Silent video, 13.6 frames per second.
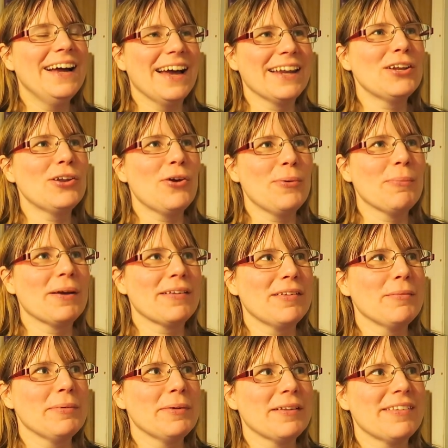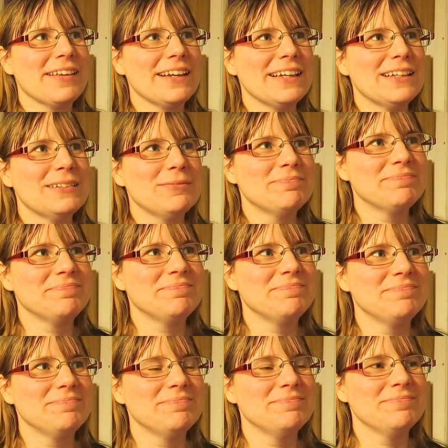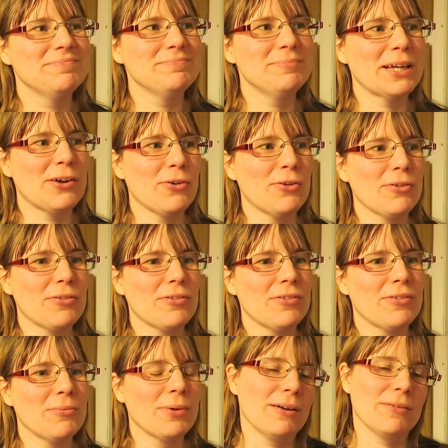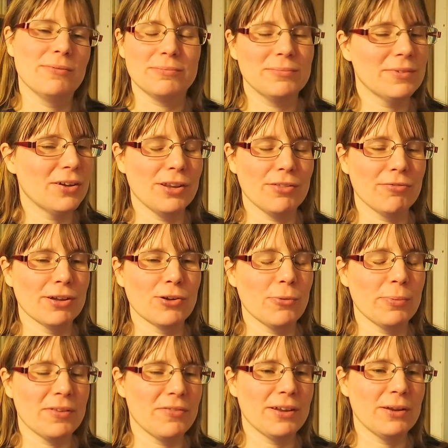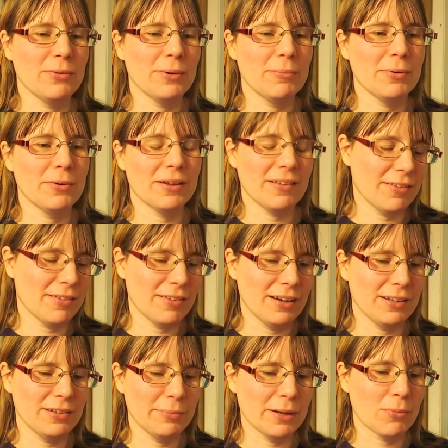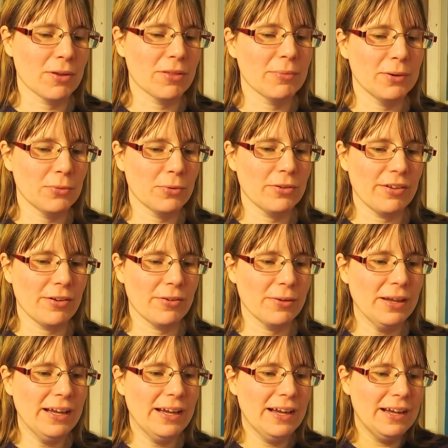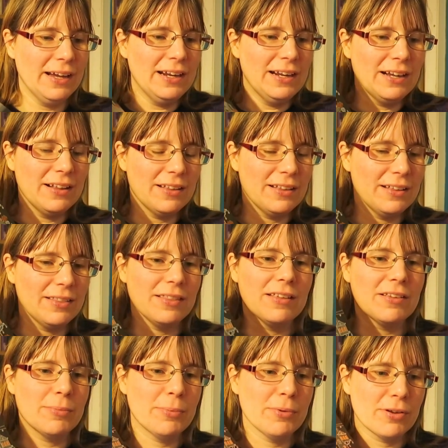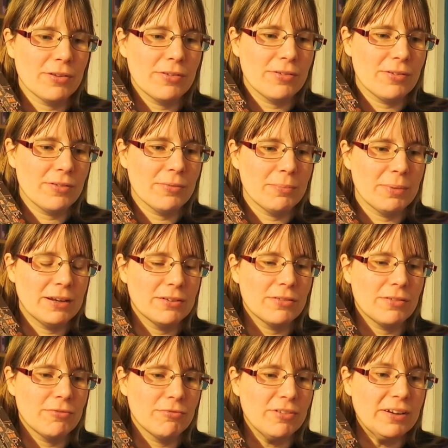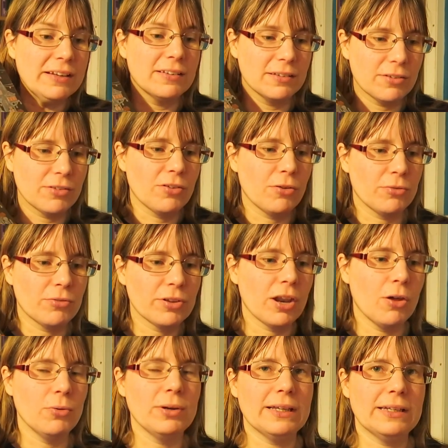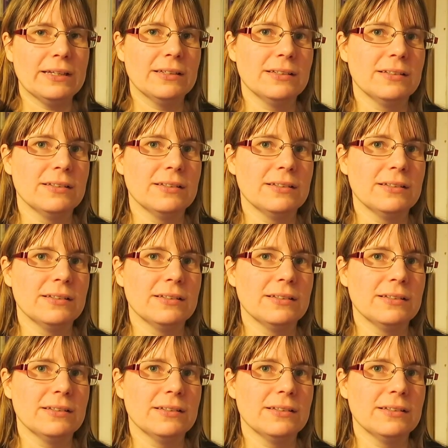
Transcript: And I know it might seem a bit silly because, well, only 3 copies of any one book is silly to begin with, but also this book has been written so slowly,